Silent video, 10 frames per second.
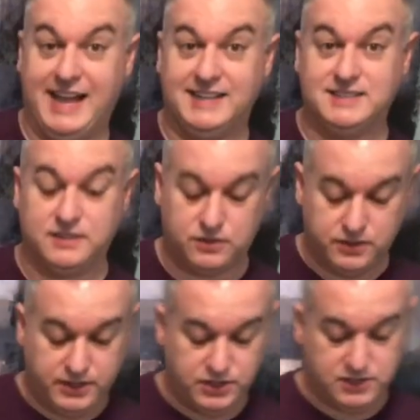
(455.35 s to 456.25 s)
It's
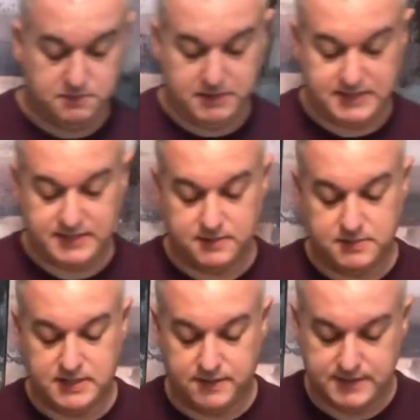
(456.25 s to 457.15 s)
literally just mixing some
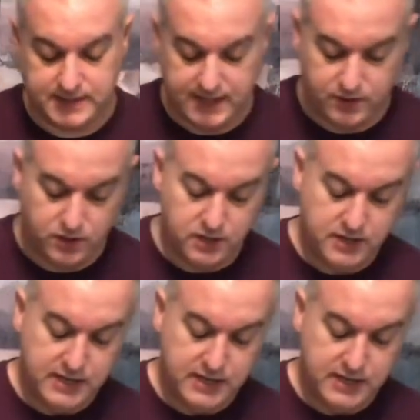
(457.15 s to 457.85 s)
stuff together